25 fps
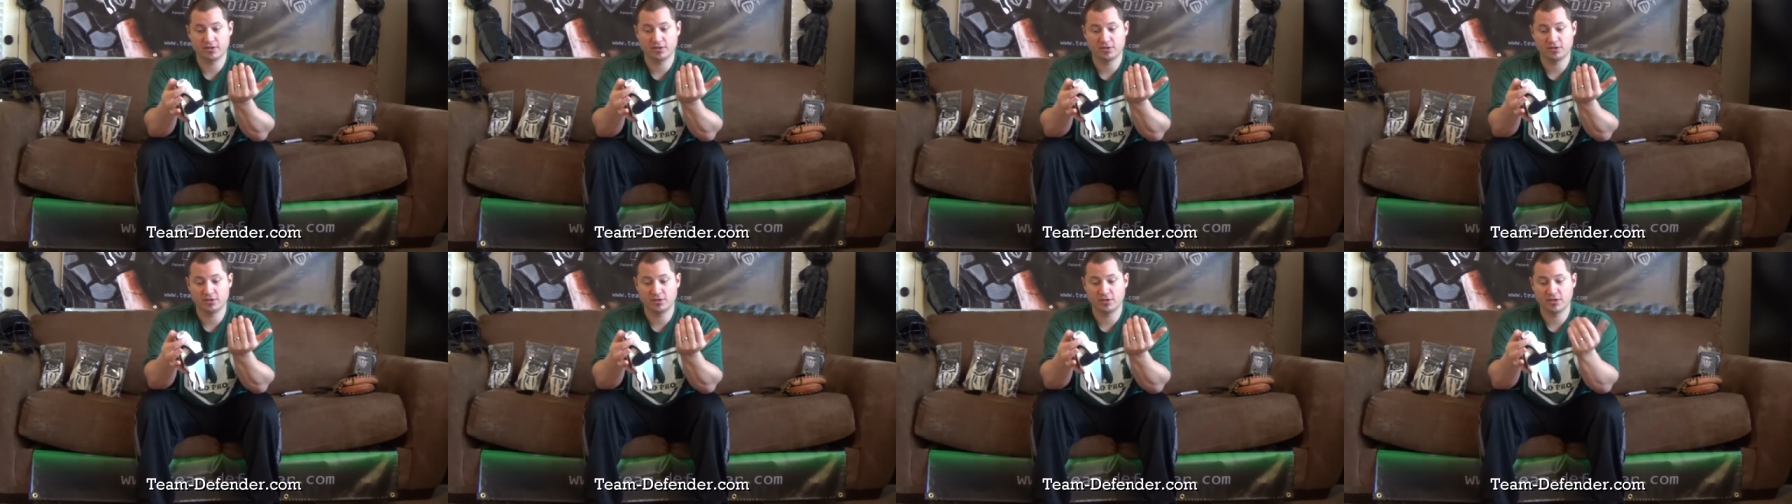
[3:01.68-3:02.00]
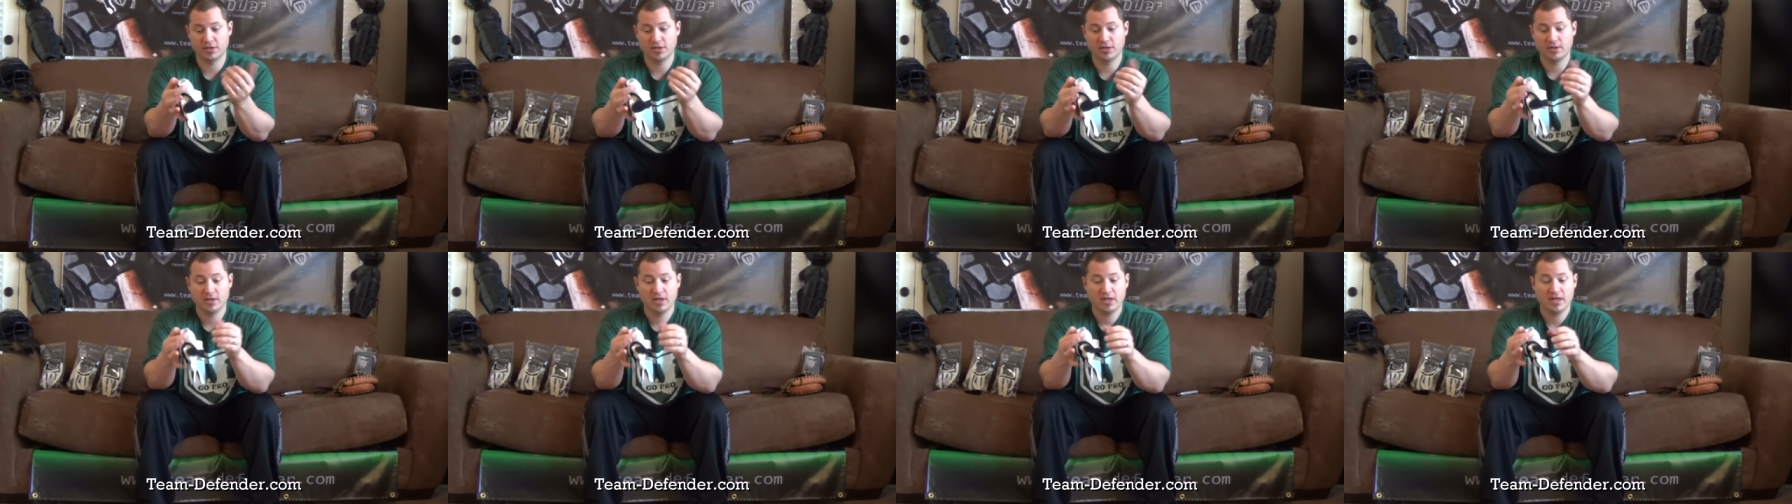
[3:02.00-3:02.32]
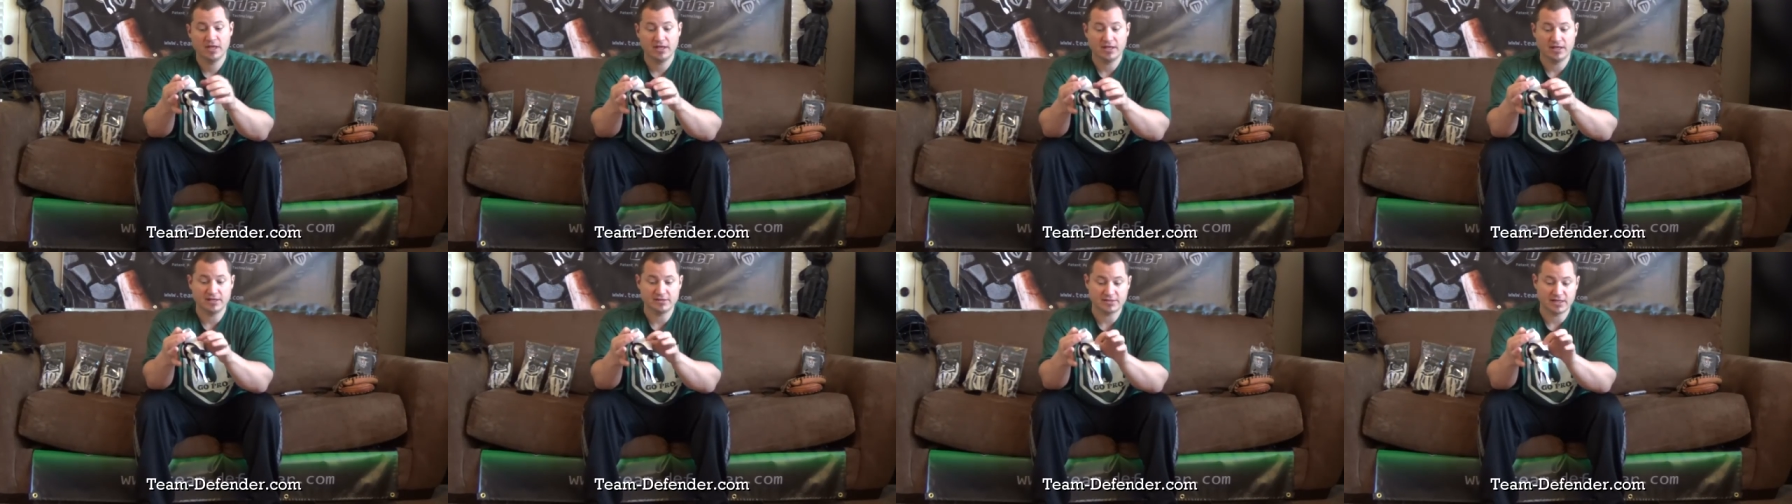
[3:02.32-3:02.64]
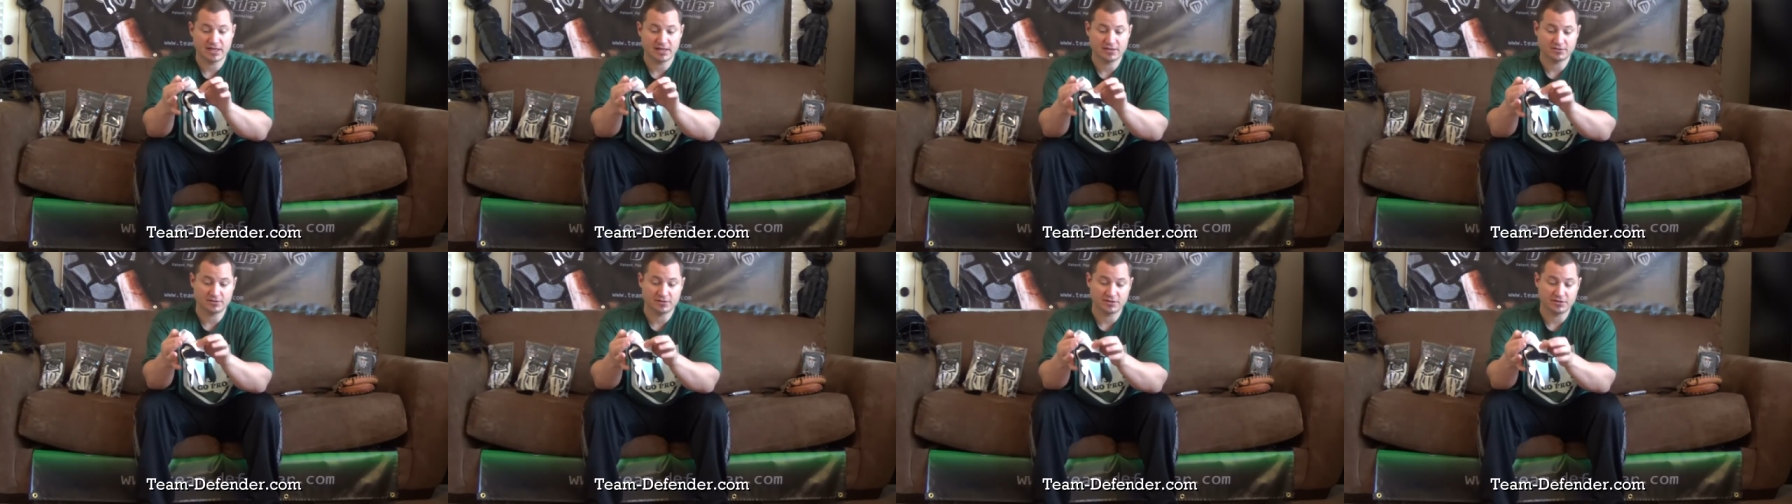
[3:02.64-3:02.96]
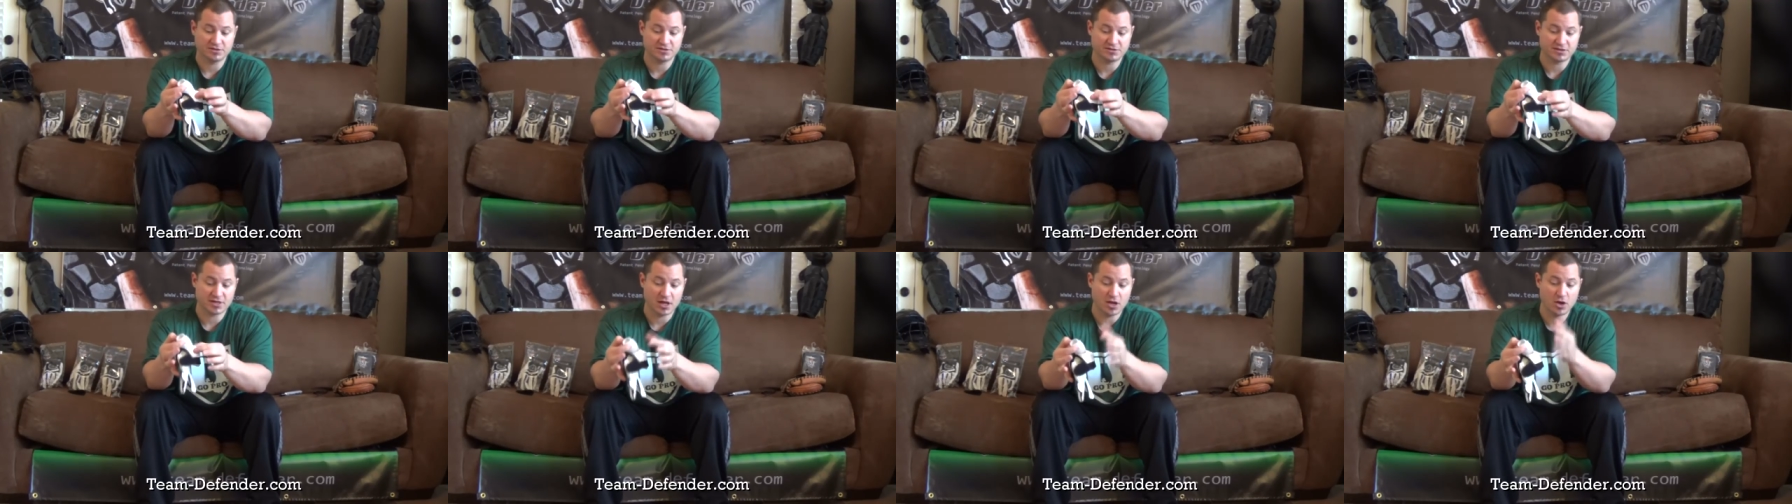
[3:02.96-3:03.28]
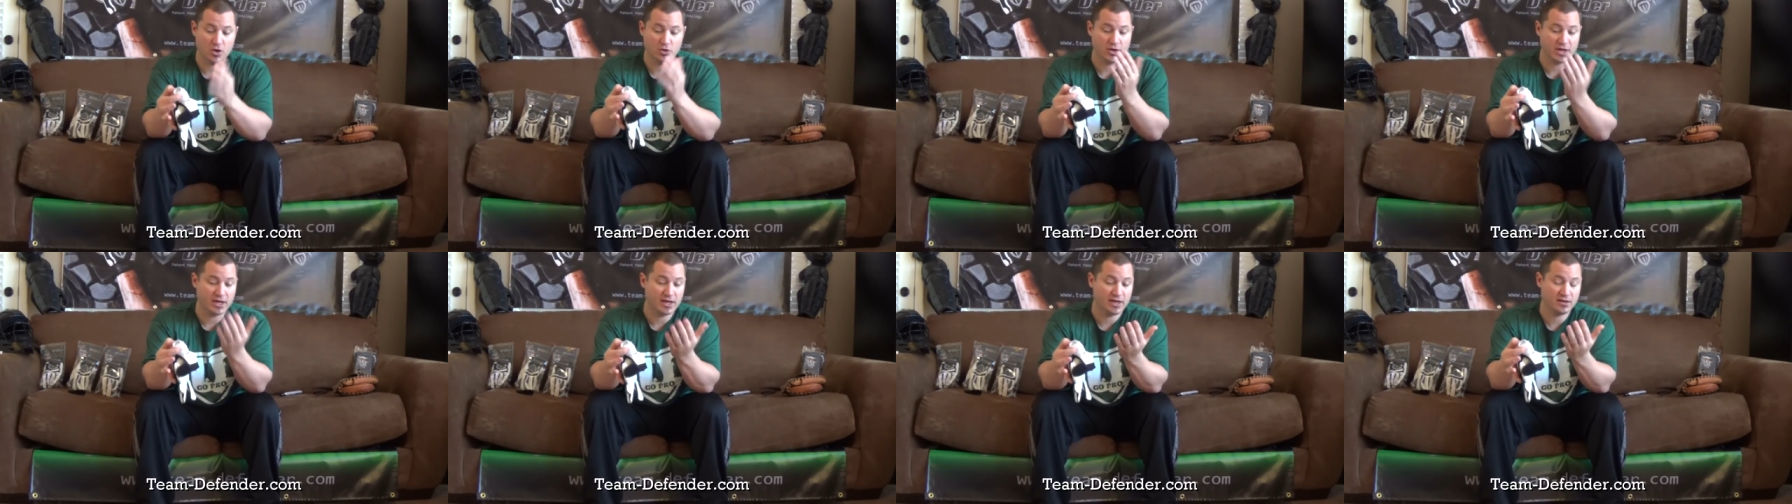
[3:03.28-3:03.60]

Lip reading: good. It's actually sewn